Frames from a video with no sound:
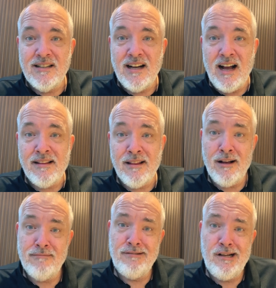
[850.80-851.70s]
I
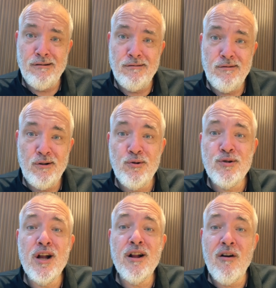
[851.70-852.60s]
thought, who's
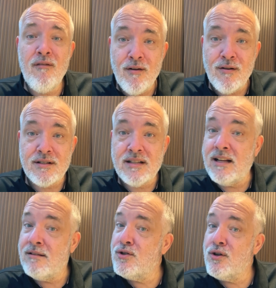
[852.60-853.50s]
going to go first?
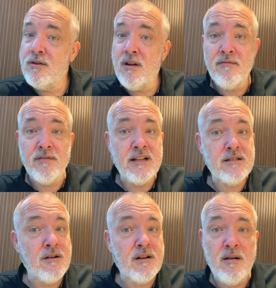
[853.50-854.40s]
And sure enough, they
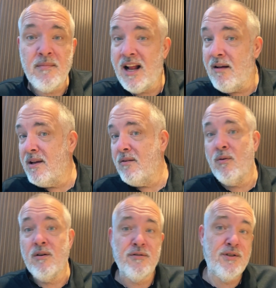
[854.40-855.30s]
started coming at me
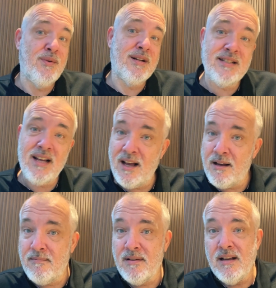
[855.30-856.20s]
one or two at a
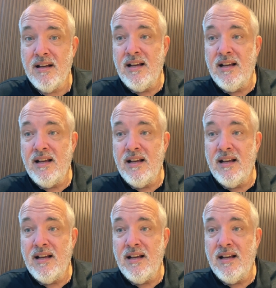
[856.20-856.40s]
time.